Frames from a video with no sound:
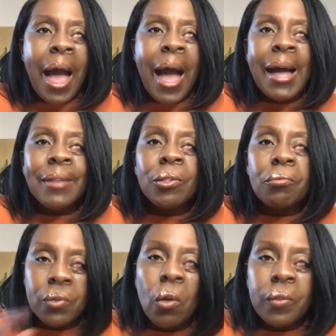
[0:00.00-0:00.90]
and the
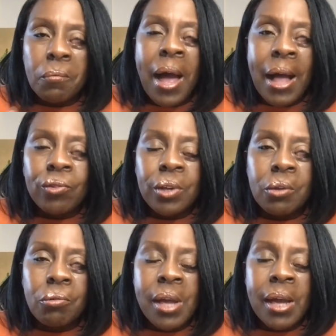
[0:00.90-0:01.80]
results that we're actually
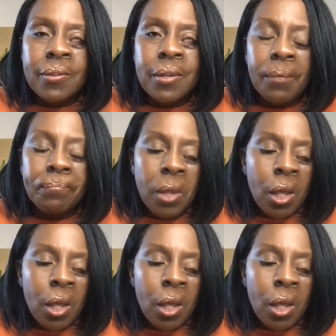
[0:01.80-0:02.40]
creating.